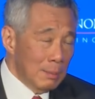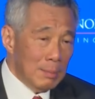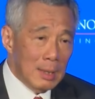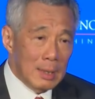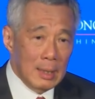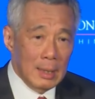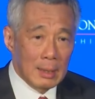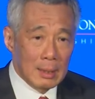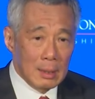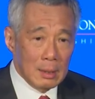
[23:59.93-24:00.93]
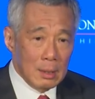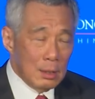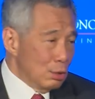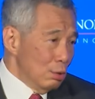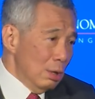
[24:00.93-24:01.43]
ability.
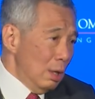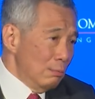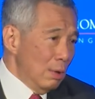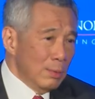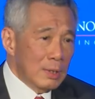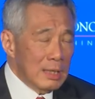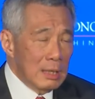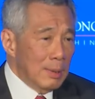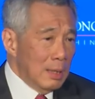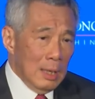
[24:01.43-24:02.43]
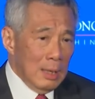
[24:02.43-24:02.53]
So we will see. But